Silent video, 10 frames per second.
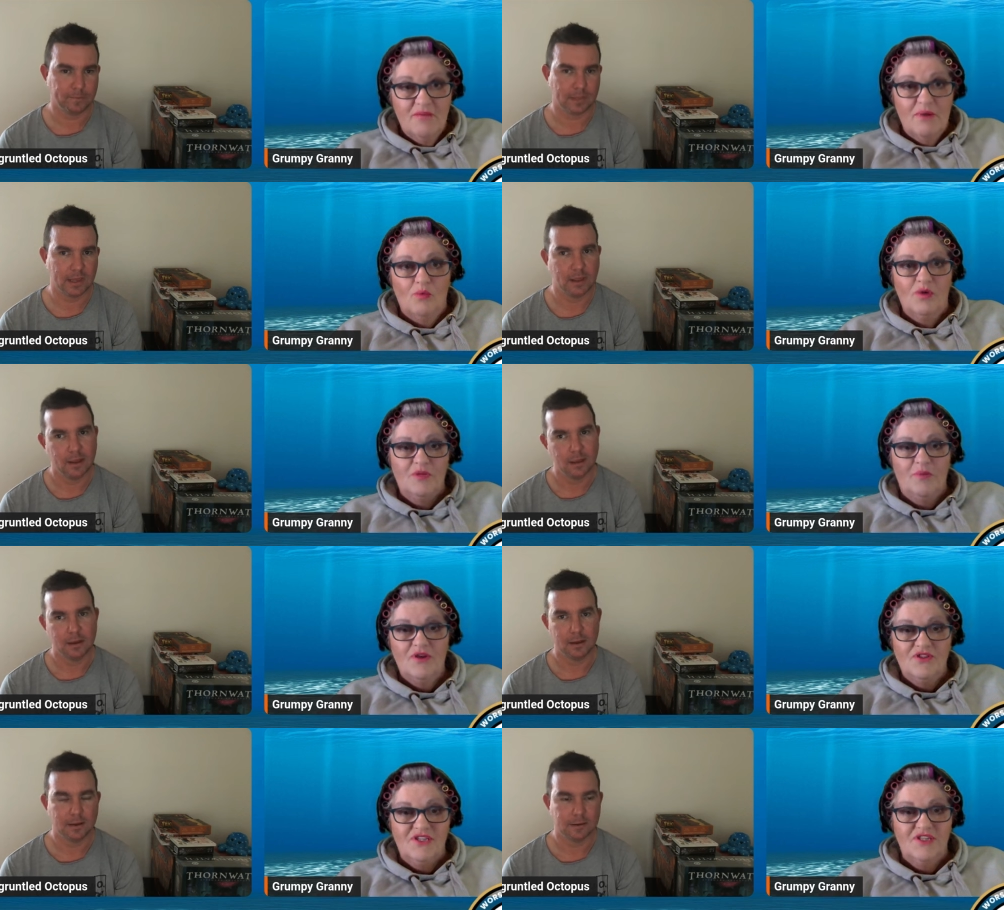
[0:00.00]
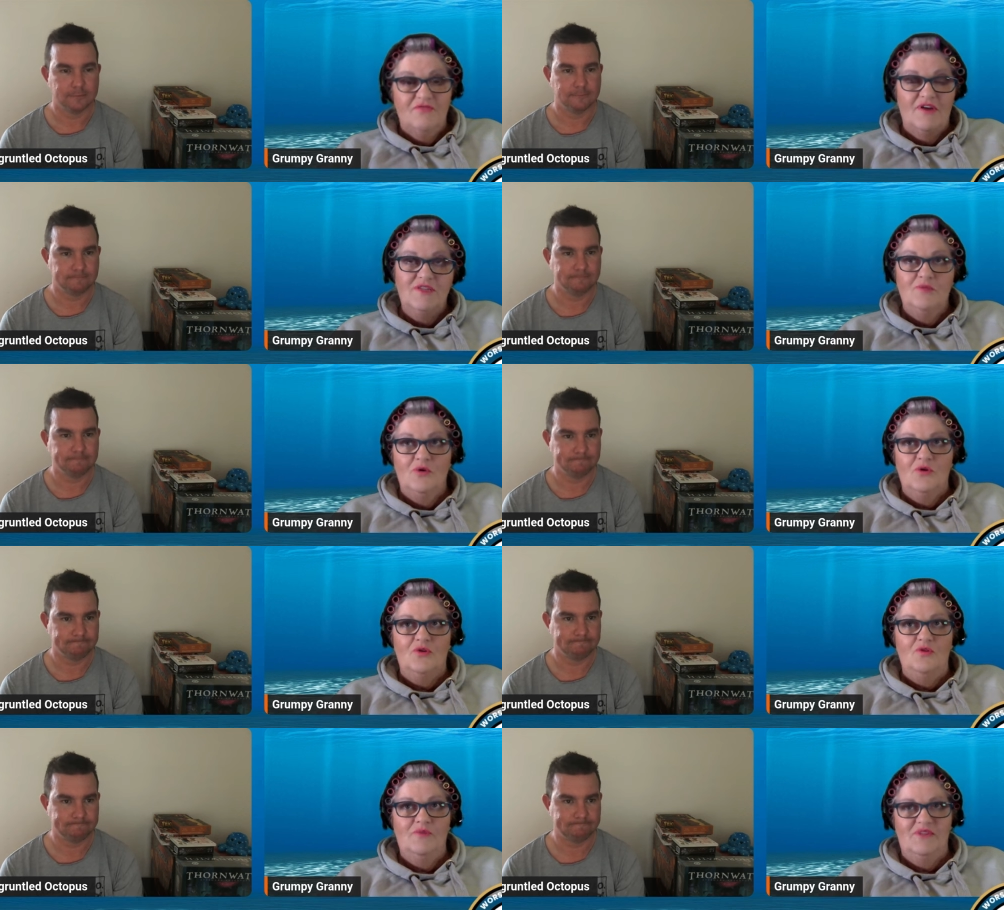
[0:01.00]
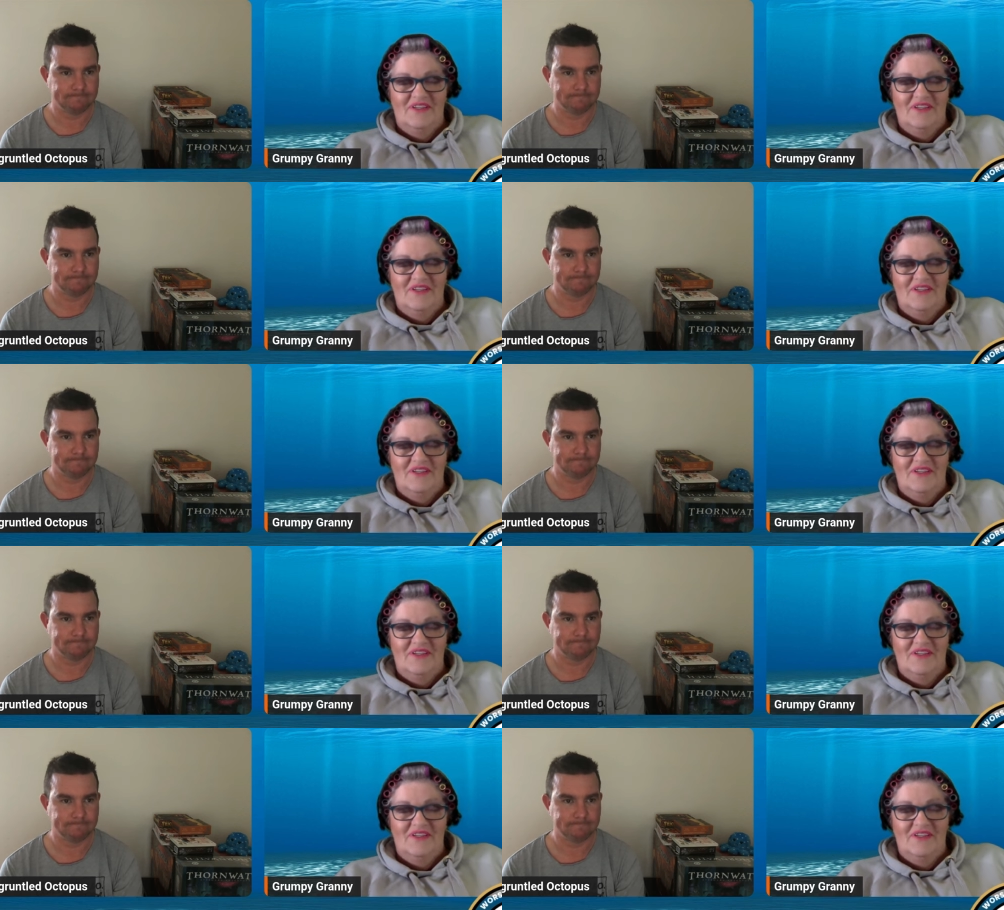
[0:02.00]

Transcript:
Speaker 1: But when you're posting in the Facebook groups,